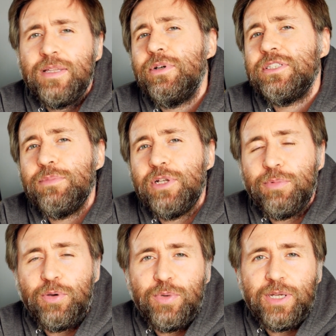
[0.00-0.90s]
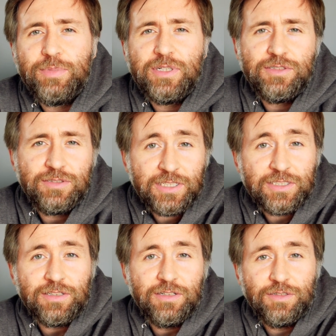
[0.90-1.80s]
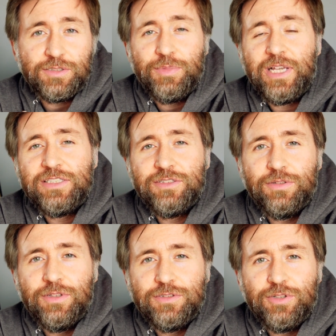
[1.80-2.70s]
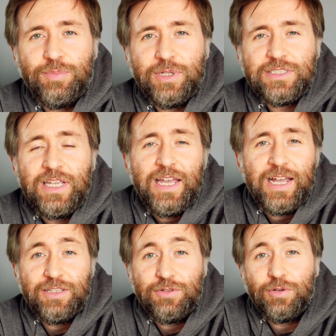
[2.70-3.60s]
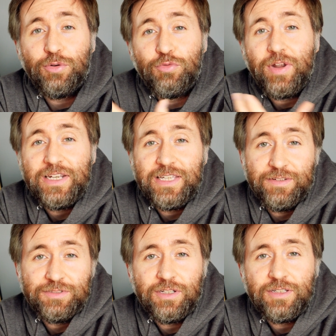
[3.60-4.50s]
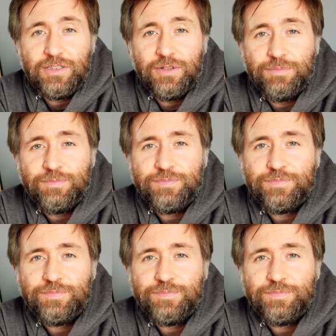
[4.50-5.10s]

That might seem a little bit weird because your teacher's going to do some lessons on those topics and you'll already have studied them.